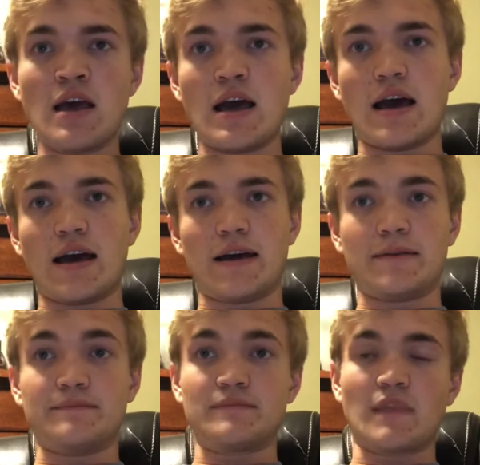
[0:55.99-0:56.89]

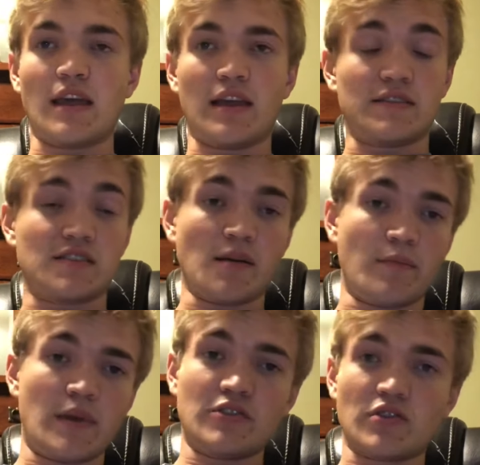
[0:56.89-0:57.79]
And
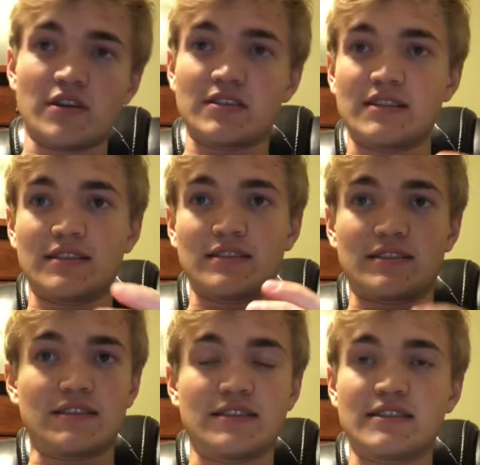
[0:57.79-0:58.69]
some interesting
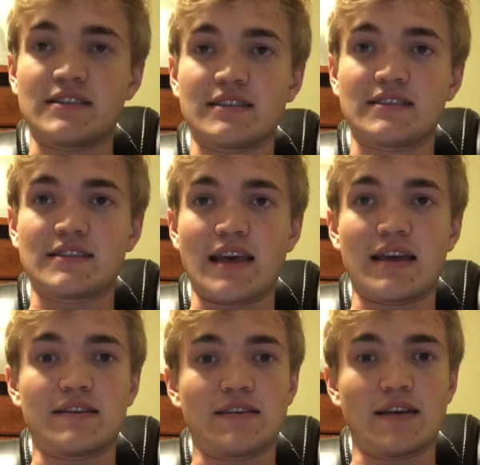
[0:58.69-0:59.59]
statistics
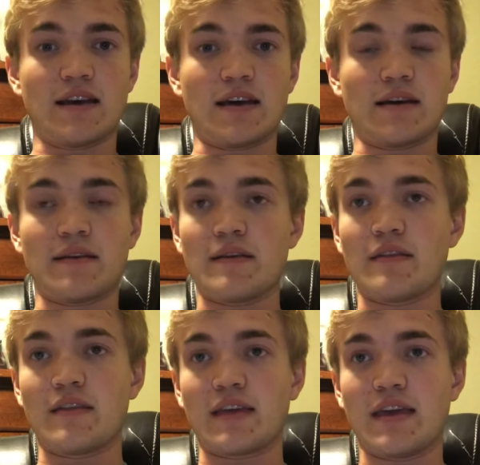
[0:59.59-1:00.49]
that
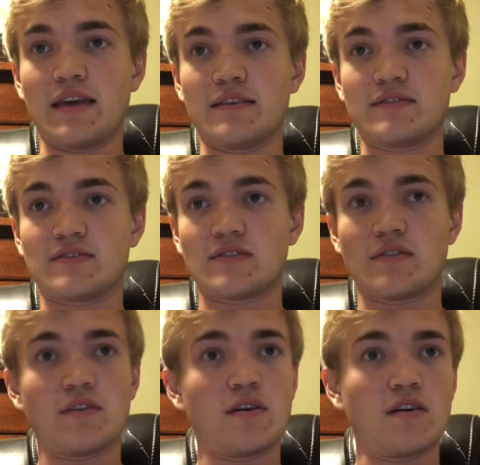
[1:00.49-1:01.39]
the King's
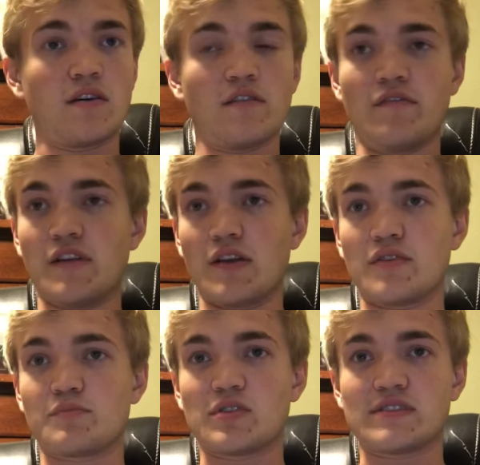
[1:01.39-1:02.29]

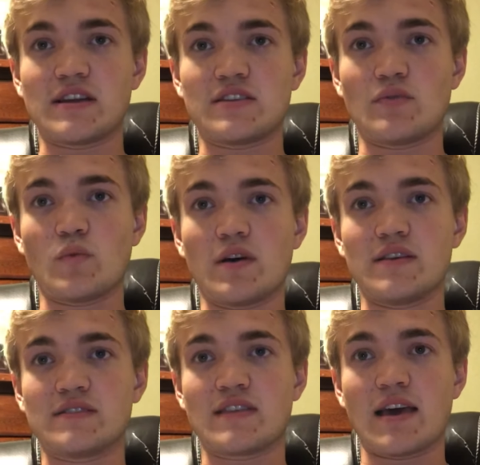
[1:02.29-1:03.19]
videos presented
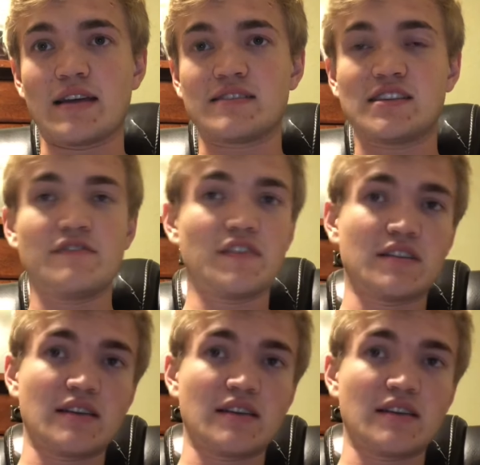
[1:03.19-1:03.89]
was that CFIT